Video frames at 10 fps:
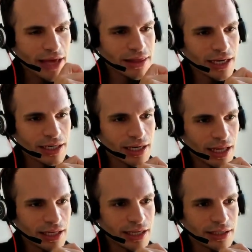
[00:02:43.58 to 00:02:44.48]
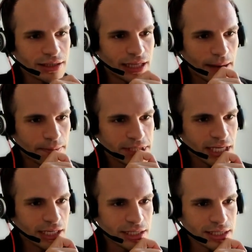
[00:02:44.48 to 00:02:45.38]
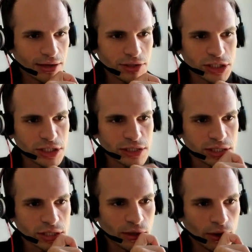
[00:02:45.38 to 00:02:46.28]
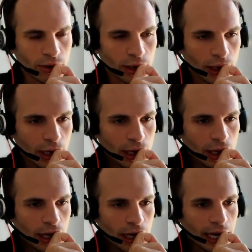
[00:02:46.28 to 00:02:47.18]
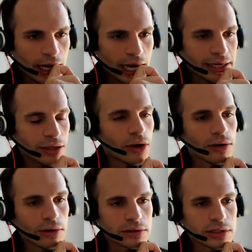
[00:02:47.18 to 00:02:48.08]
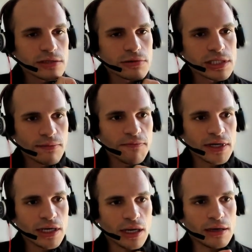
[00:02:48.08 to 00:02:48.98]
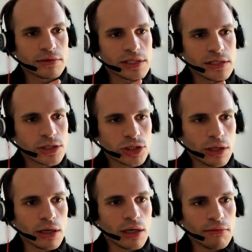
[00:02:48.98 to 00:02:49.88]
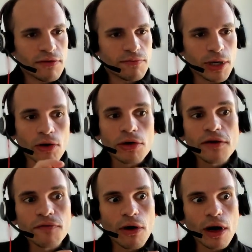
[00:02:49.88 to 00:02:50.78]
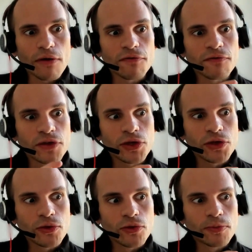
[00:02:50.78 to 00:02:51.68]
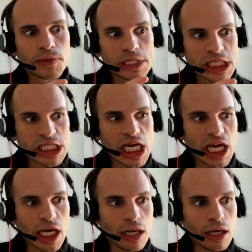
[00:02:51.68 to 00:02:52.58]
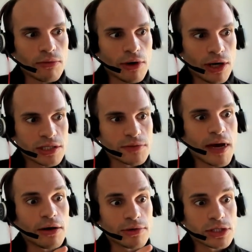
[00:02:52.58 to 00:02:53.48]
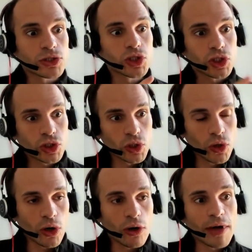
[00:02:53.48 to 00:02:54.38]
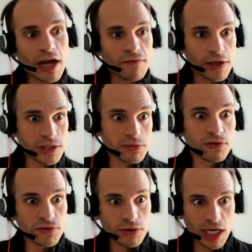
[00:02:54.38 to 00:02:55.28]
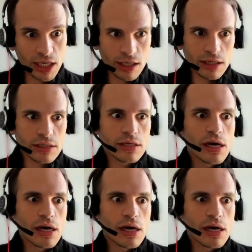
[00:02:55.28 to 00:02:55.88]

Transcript: think that particular sound is just so. I know this was something that I was struggling with, but only for a few particular words where I wasn't sure when I first moved to England.